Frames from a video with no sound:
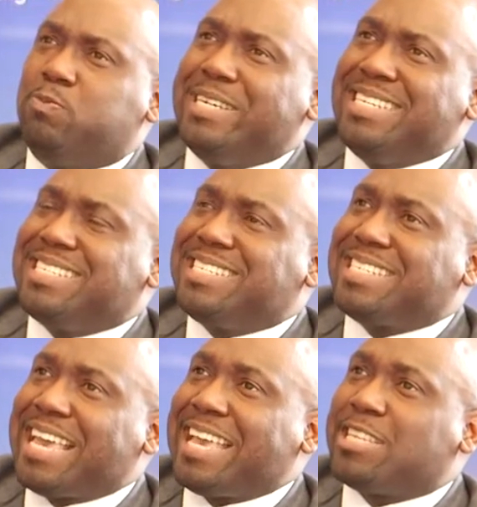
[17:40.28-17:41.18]
we
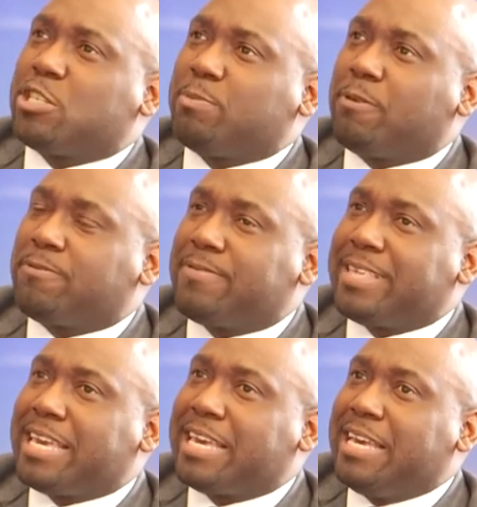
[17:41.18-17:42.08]
say some of
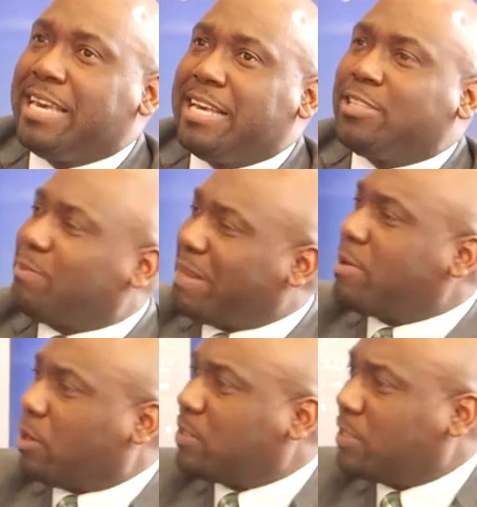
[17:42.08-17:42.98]
the, sometimes
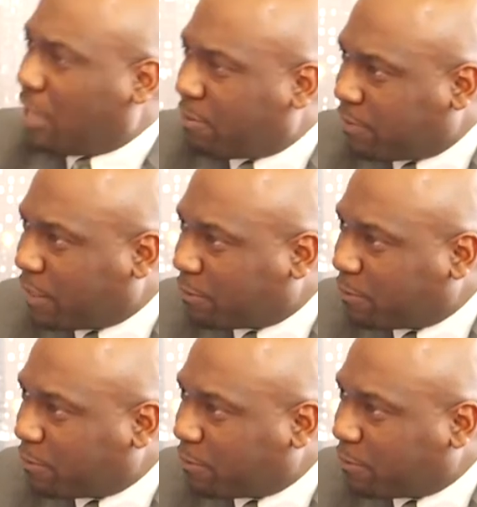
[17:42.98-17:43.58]
we got tough love.